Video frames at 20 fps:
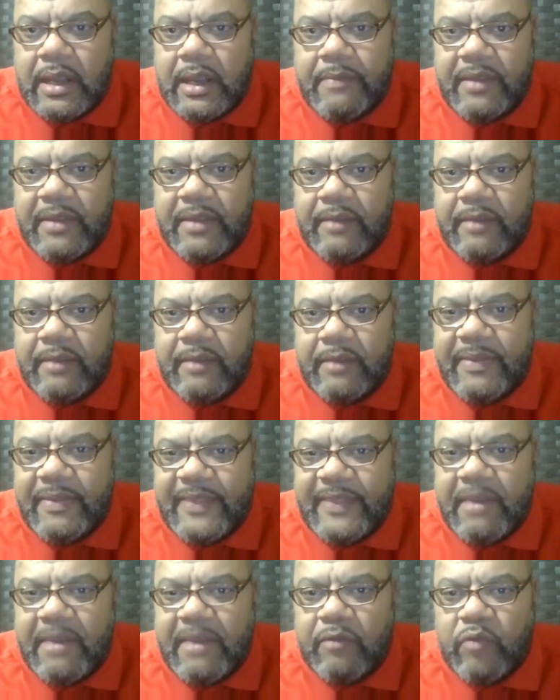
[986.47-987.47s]
may
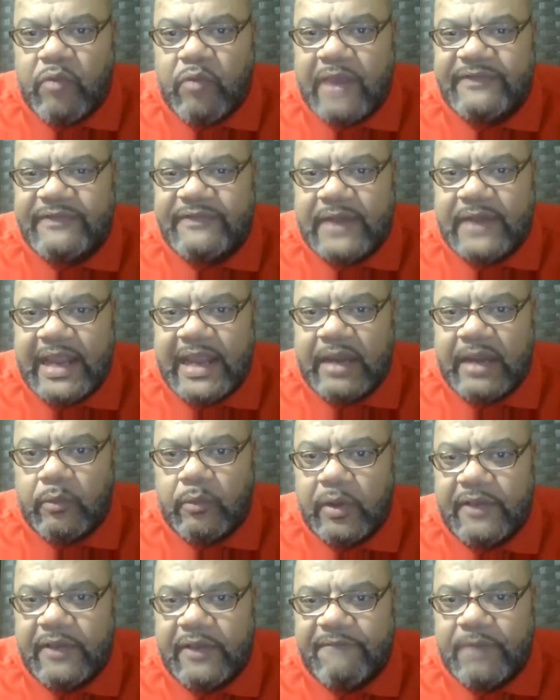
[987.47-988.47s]
resonate
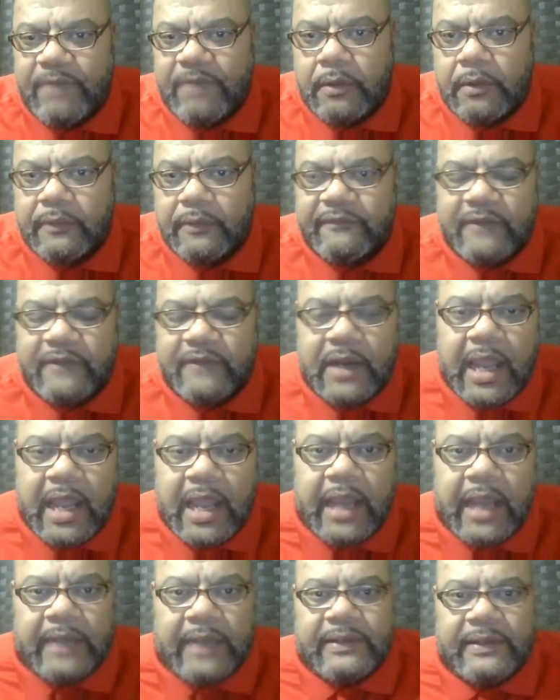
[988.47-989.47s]
with viewers
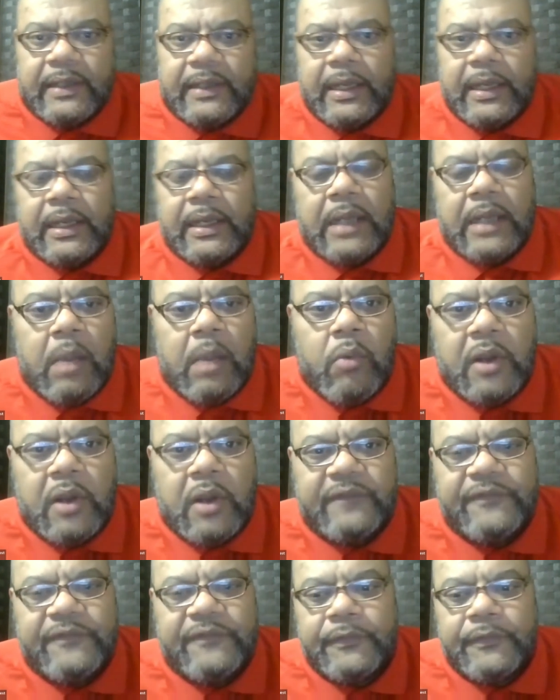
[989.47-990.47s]
tonight, and I
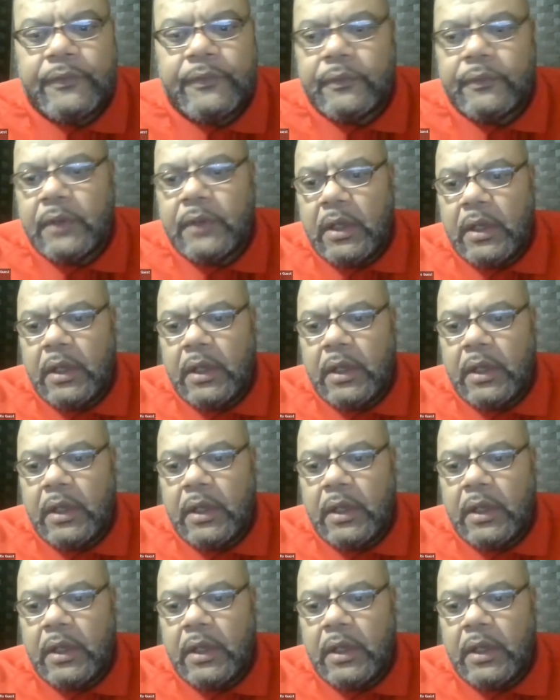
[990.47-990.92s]
want to